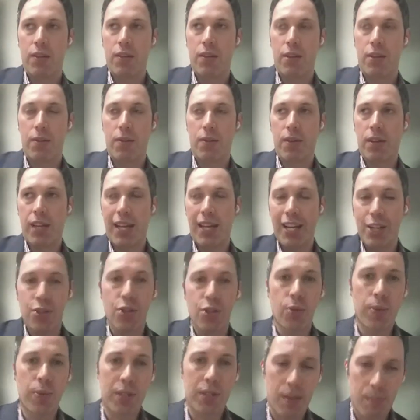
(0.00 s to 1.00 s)
the, the
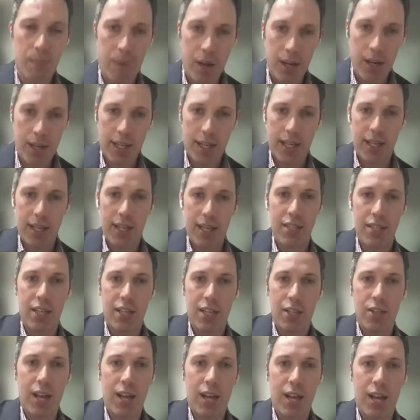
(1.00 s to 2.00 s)
issue with debunking is
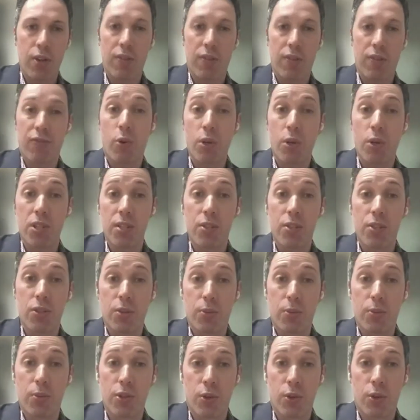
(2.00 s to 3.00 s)
that now you're forced into
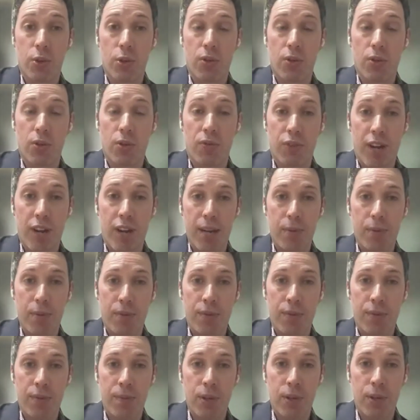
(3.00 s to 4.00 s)
the rhetorical frame
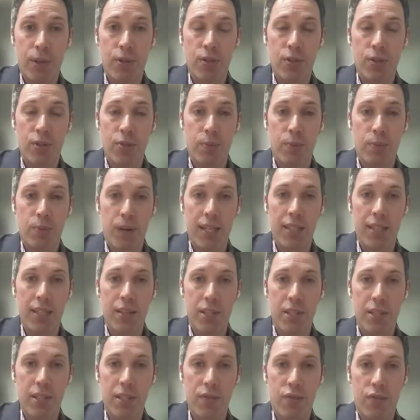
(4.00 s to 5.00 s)
of the person spreading the
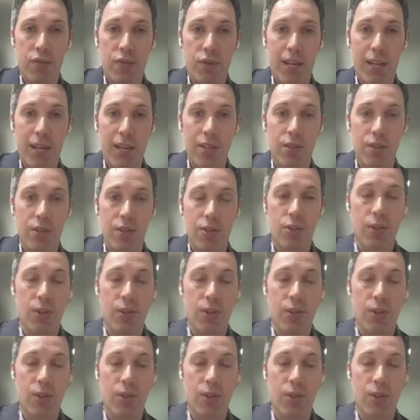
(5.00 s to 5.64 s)
misinformation.